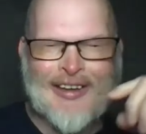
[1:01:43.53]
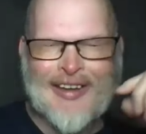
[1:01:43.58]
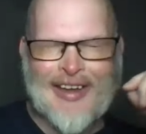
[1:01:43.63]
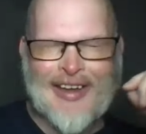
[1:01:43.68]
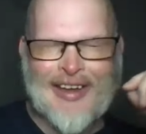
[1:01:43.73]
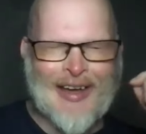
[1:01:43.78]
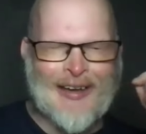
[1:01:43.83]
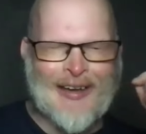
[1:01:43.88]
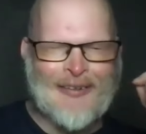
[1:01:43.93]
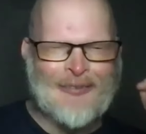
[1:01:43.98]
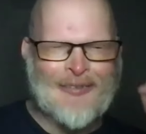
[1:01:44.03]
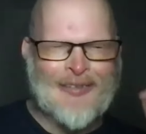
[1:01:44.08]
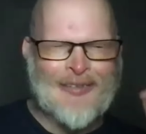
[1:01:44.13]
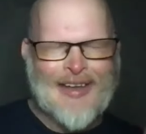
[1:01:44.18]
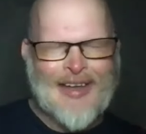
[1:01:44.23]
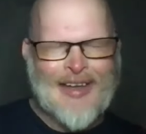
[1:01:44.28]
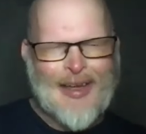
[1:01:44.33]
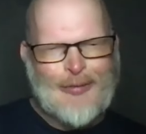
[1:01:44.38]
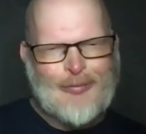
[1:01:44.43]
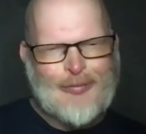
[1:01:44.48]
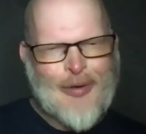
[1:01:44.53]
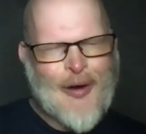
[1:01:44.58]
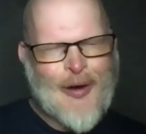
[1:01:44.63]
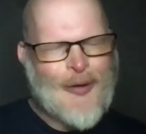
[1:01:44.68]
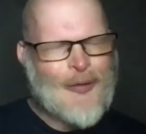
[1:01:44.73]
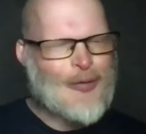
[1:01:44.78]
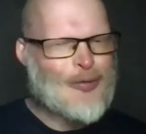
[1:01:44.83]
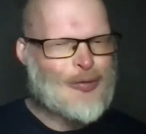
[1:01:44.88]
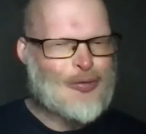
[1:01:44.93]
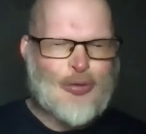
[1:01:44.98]
Um,
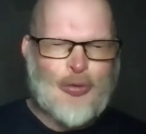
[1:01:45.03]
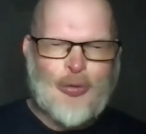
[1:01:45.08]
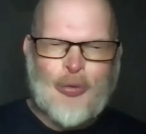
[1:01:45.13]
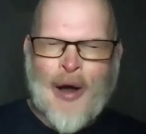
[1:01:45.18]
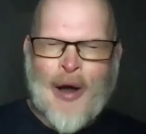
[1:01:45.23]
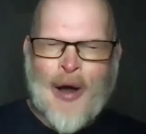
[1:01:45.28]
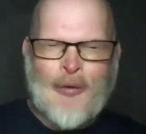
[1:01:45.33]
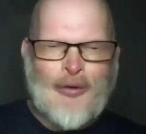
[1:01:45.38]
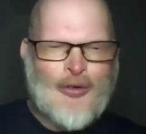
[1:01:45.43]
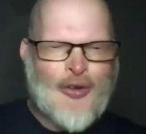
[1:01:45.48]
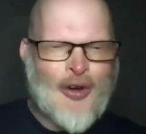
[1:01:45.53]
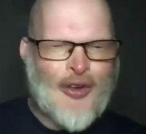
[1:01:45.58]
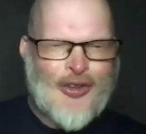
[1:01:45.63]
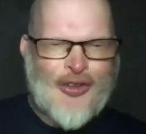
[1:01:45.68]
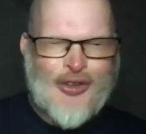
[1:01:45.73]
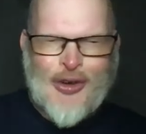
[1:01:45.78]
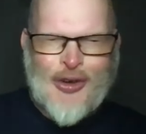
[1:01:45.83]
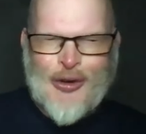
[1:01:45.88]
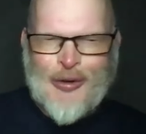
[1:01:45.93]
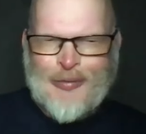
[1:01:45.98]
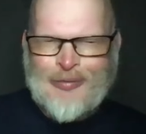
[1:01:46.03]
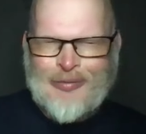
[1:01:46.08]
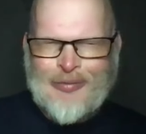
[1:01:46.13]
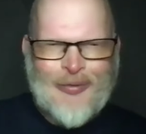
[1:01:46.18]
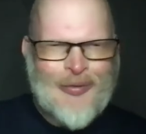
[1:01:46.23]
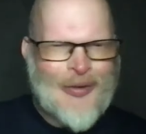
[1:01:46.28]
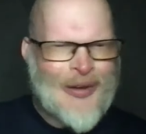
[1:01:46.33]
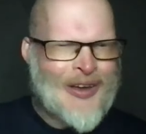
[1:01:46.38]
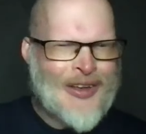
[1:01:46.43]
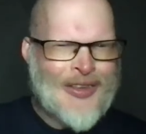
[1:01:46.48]
but while we've got Zoom,
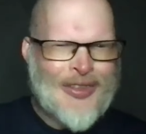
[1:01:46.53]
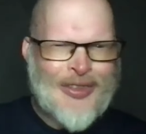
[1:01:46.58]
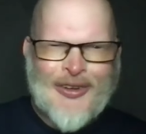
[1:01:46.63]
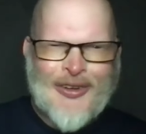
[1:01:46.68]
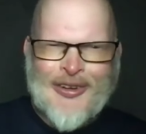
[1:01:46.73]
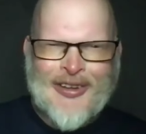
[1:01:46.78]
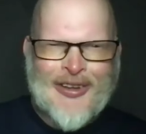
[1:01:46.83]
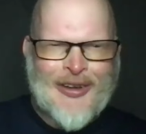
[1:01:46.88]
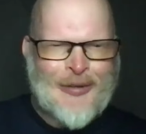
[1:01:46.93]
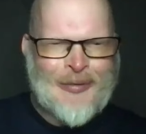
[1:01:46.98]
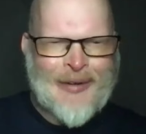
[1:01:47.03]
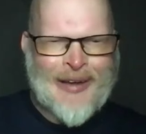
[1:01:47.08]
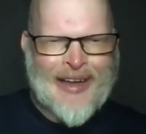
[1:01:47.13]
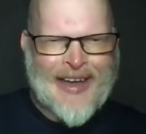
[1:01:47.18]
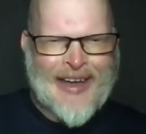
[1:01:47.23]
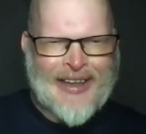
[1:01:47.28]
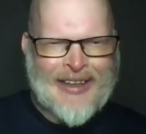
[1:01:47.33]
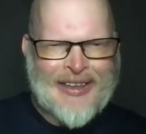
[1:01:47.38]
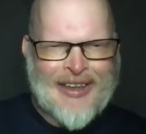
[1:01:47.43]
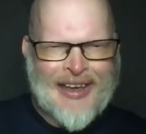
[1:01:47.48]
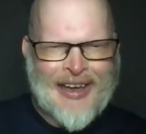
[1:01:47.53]
we can do Zoom again.